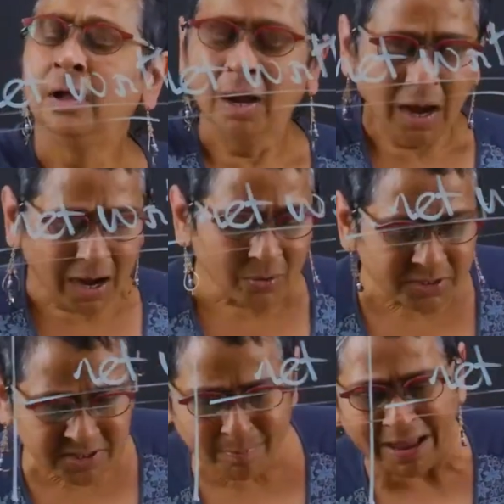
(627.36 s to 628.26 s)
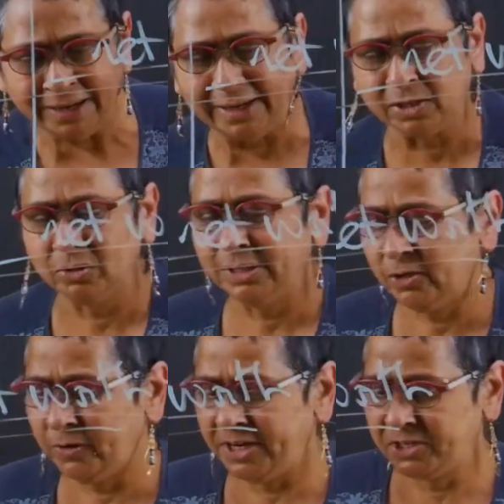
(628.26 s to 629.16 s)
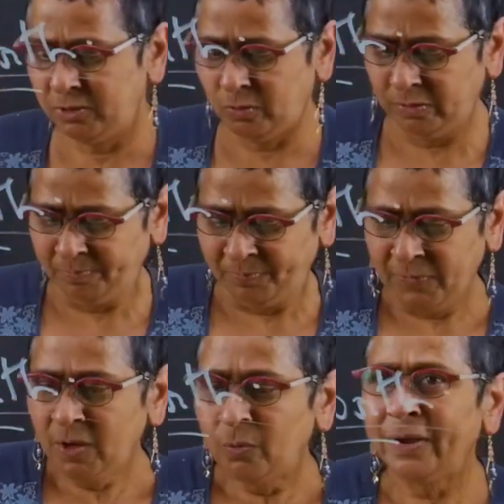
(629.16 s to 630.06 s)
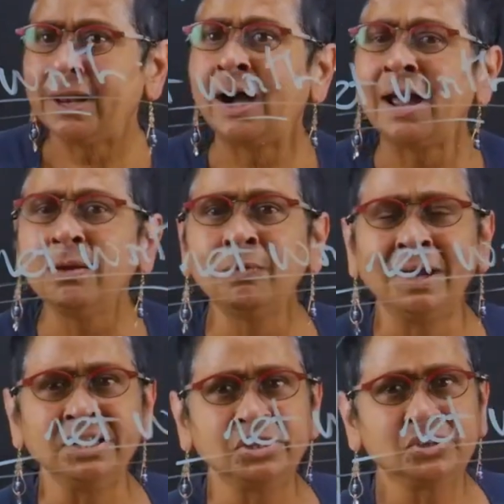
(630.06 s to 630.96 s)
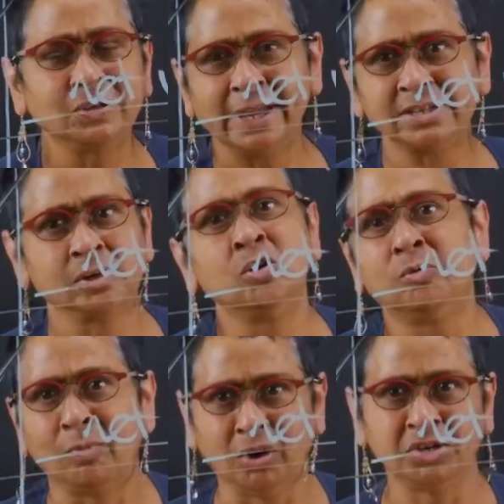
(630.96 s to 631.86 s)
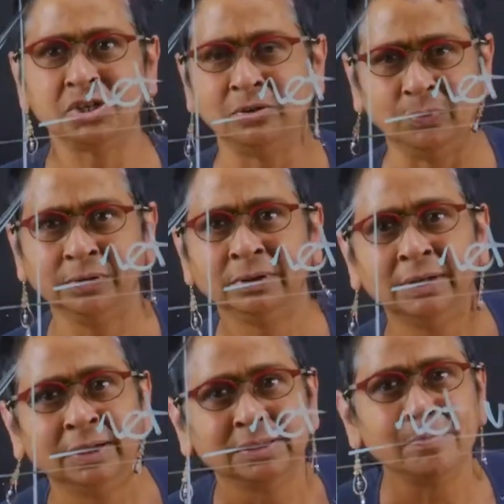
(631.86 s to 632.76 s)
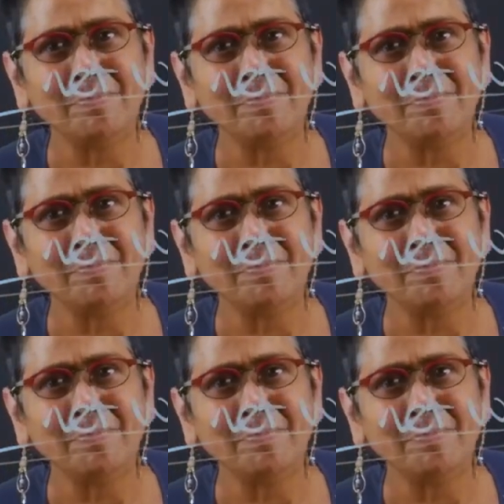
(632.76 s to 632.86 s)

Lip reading: How does the bank actually create a loan? When I went to get a home mortgage loan, the